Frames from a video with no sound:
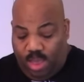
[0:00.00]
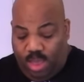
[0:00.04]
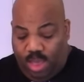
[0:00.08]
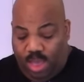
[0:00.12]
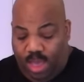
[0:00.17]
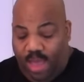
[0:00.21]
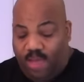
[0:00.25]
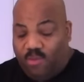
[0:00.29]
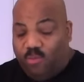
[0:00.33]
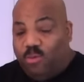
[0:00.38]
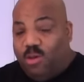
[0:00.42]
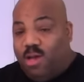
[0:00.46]

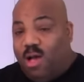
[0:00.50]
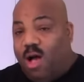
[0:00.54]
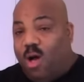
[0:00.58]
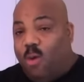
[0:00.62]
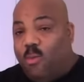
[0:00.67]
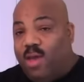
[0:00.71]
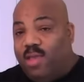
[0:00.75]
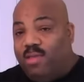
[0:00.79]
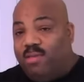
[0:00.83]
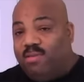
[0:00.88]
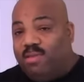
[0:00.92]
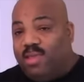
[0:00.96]
As we
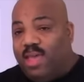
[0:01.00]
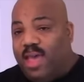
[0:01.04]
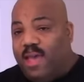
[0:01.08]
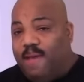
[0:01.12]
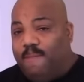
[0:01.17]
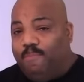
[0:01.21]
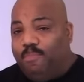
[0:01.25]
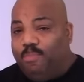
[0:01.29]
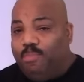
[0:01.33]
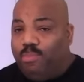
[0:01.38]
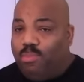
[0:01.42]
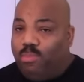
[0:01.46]
always
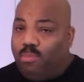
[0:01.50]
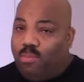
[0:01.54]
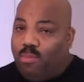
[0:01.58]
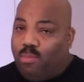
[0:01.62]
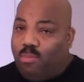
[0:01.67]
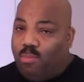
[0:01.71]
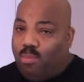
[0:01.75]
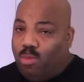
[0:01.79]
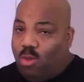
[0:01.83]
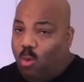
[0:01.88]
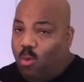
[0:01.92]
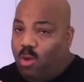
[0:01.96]
say,
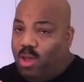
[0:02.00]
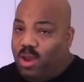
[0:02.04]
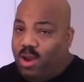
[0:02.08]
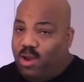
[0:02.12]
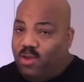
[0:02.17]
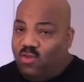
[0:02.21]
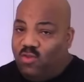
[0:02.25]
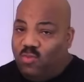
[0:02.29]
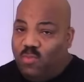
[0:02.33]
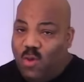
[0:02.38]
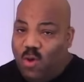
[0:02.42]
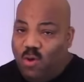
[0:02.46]
where
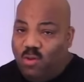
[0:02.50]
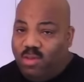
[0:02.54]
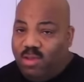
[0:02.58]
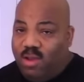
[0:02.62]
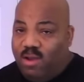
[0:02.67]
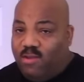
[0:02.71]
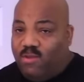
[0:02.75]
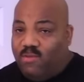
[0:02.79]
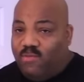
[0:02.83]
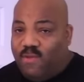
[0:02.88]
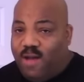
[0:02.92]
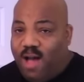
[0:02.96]
there's smoke,
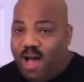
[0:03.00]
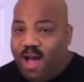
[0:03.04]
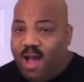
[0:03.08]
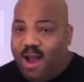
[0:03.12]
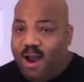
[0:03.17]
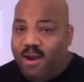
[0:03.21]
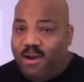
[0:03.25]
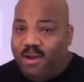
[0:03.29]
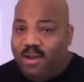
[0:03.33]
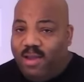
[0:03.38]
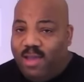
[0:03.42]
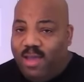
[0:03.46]
there's
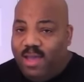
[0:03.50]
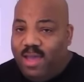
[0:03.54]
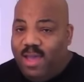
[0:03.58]
fire,